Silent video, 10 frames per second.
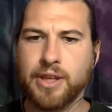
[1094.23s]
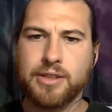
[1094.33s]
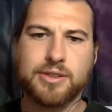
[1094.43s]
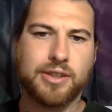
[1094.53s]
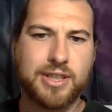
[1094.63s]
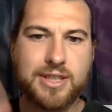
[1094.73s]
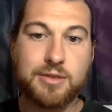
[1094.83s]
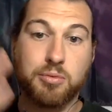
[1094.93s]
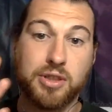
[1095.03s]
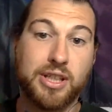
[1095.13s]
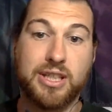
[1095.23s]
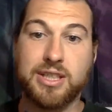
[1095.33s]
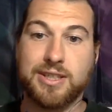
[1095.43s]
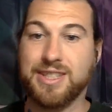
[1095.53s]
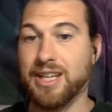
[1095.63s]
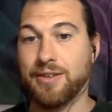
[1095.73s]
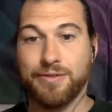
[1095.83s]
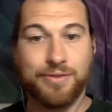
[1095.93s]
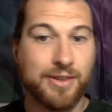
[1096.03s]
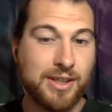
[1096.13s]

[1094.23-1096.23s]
So this is really just if